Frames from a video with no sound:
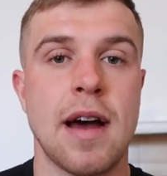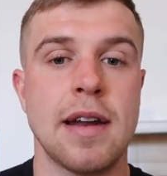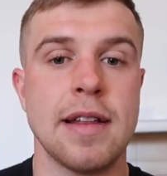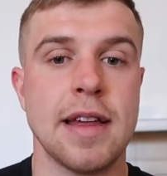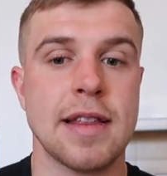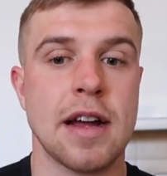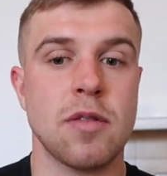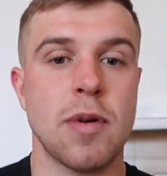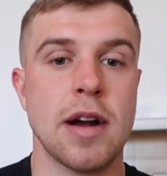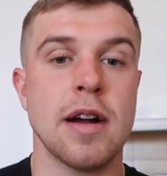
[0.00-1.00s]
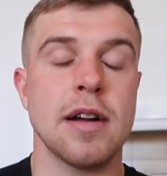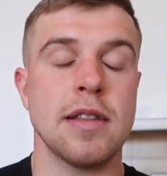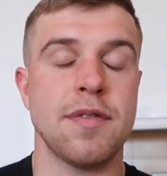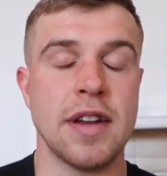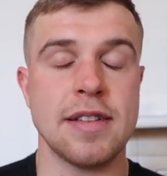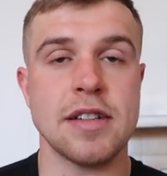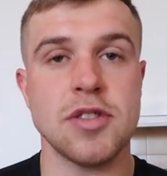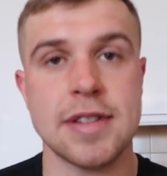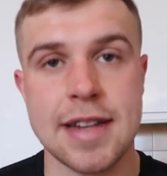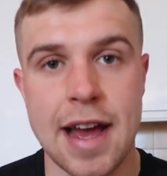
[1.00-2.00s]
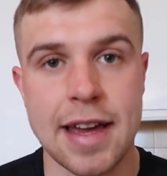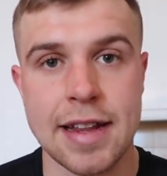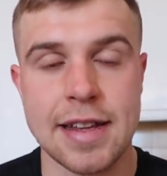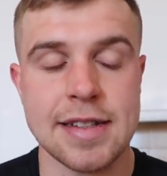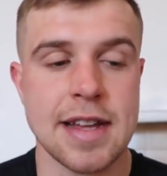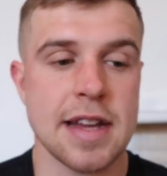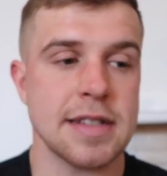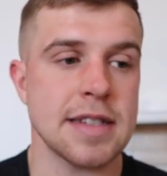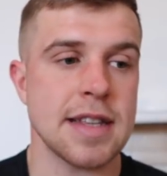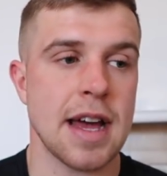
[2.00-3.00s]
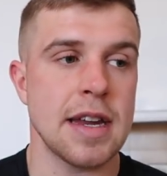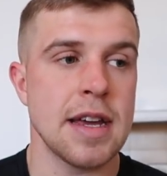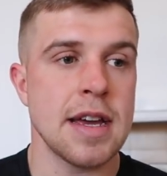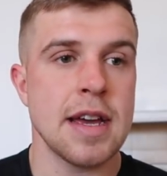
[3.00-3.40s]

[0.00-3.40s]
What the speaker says: And I think that's where the fitness industry is lacking these days, is that